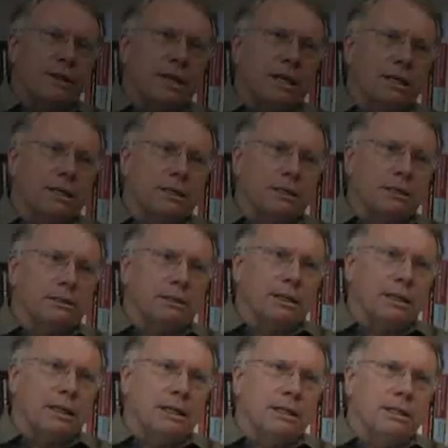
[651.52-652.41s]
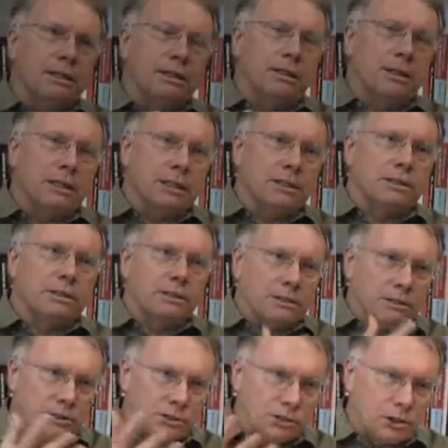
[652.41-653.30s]
think in
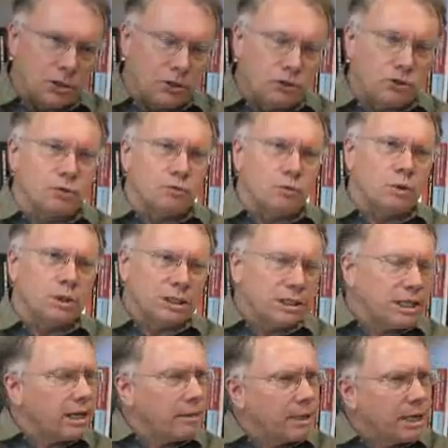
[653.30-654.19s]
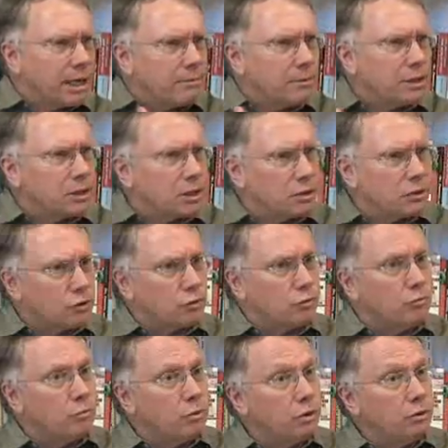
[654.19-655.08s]
this what's now become a
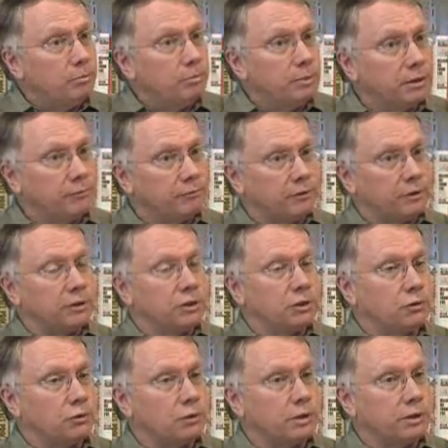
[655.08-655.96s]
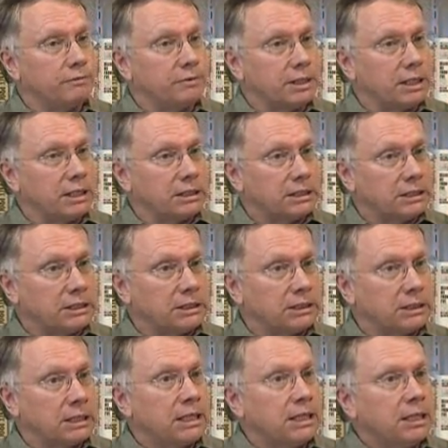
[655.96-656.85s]
social movement for restorative
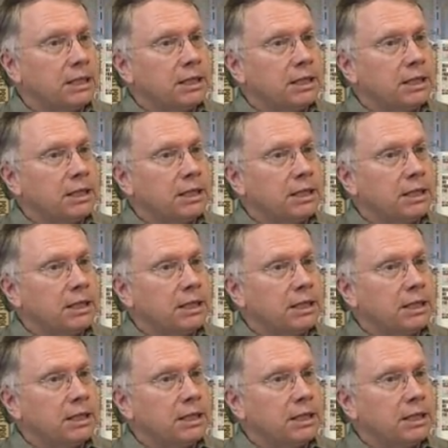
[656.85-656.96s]
justice,